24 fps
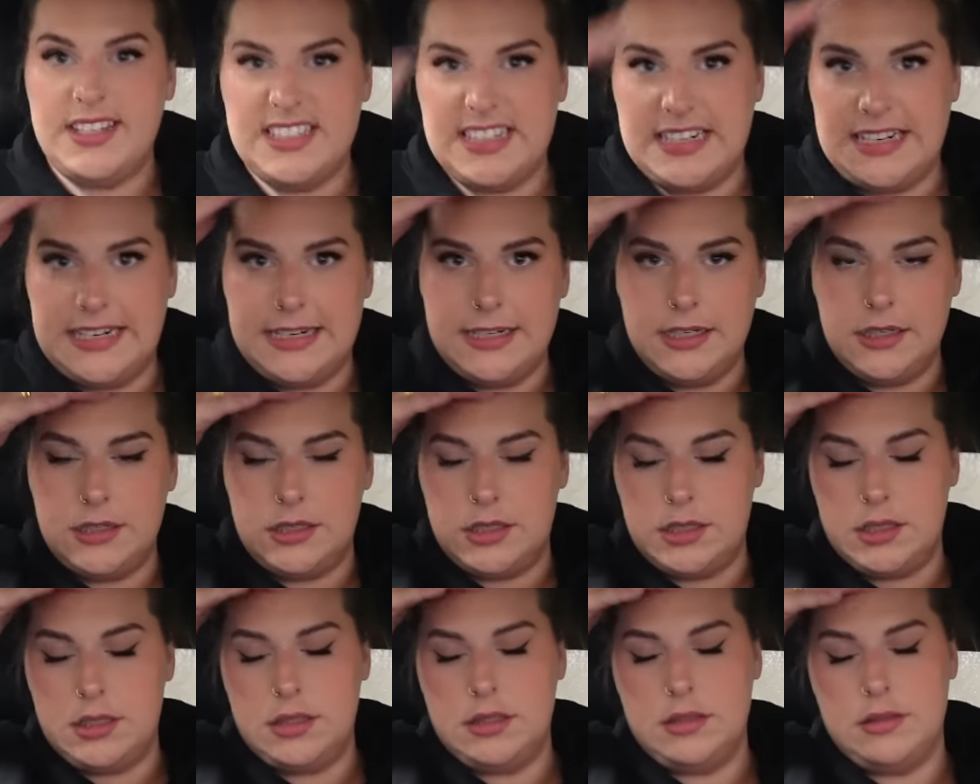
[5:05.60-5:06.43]

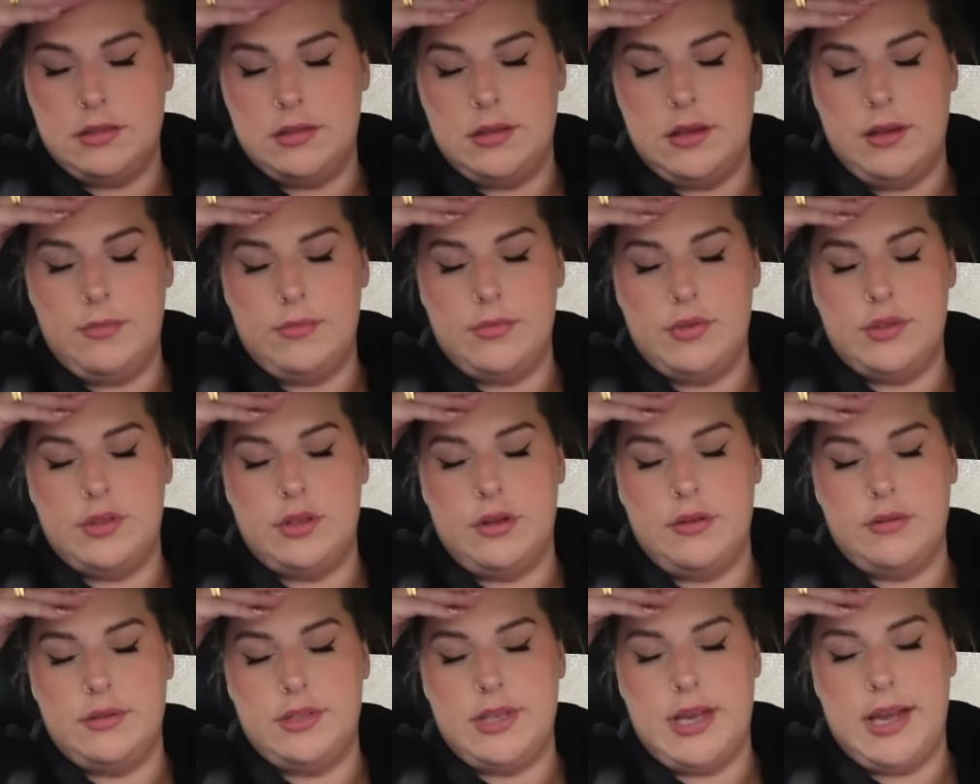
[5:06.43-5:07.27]
Guys, I'm
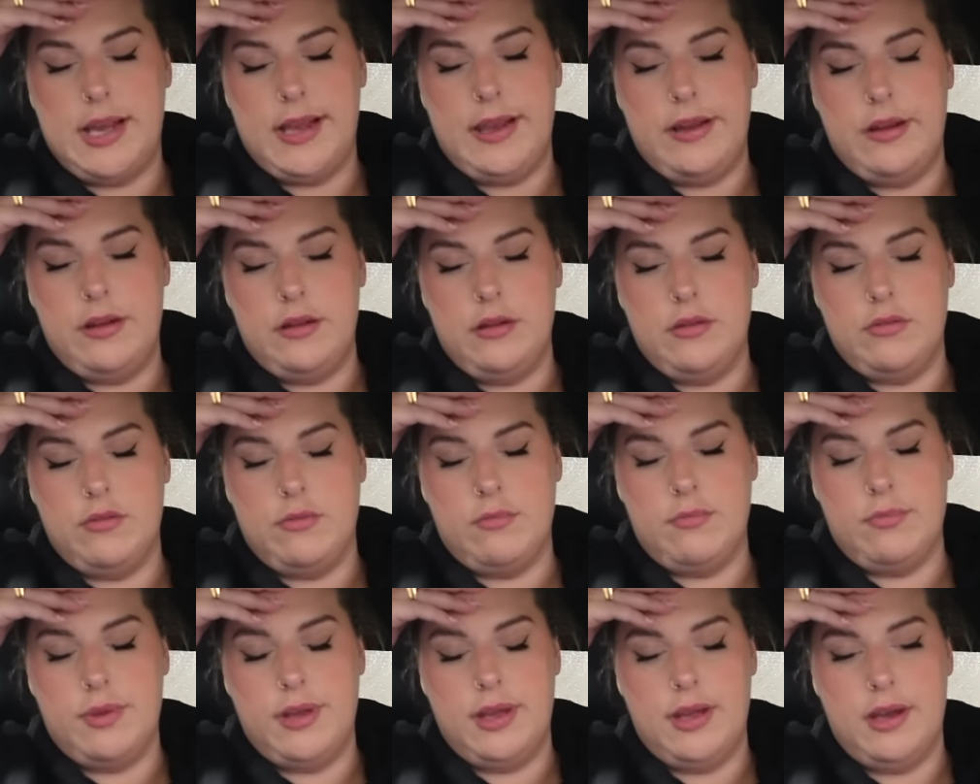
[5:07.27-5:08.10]
so tired and
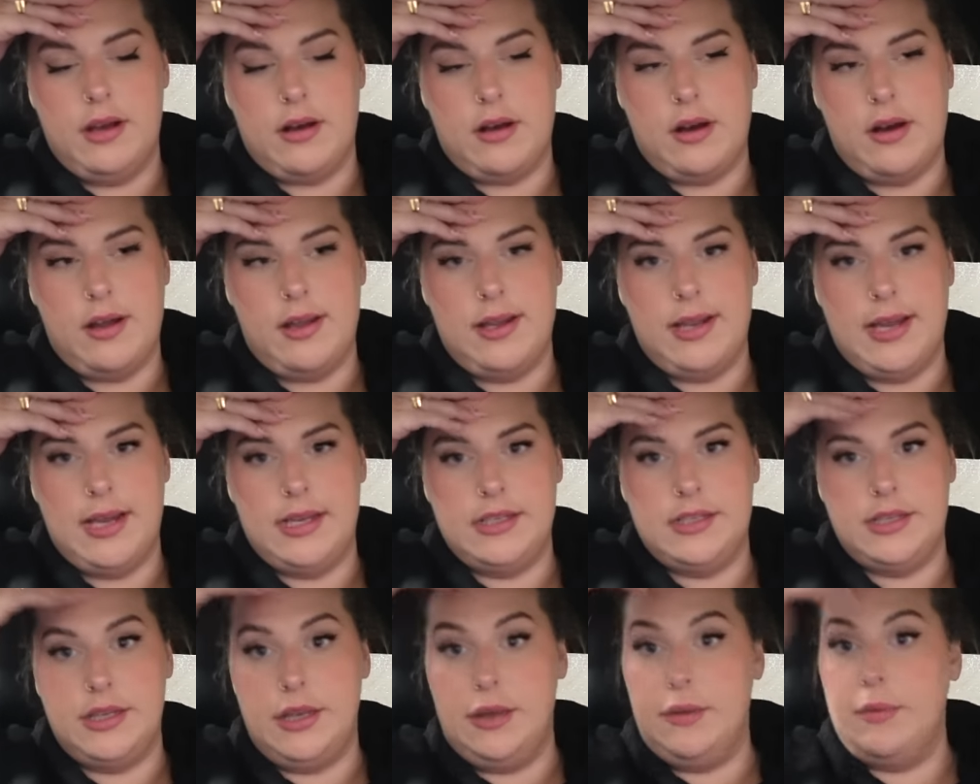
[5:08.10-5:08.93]
grumpy, I can't lie
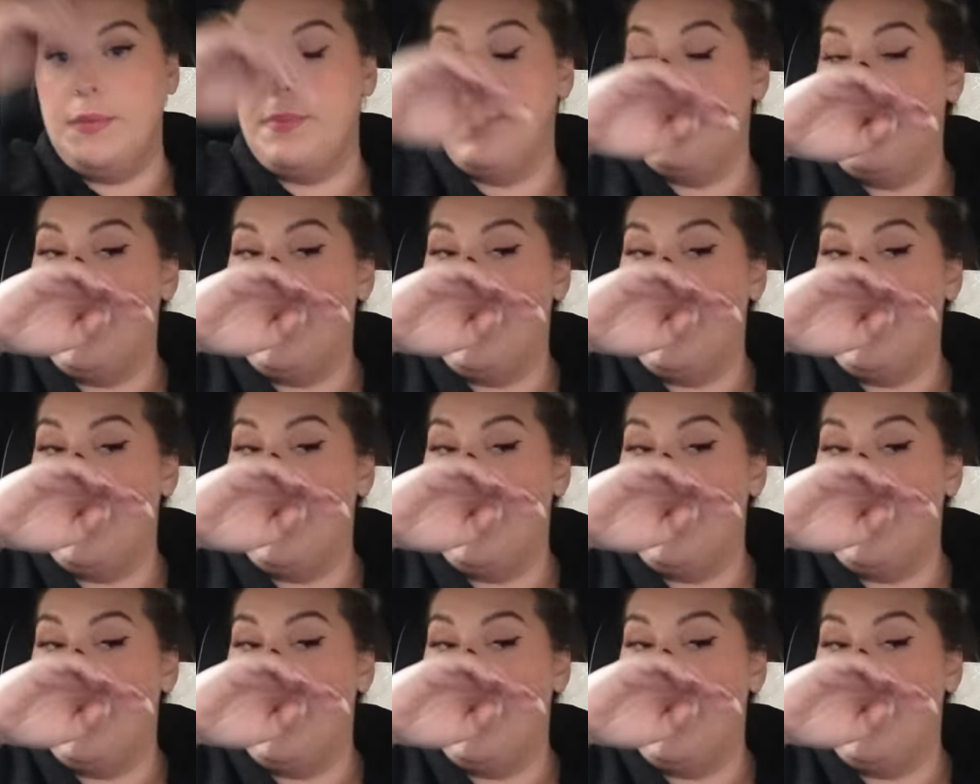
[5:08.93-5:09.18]
to you.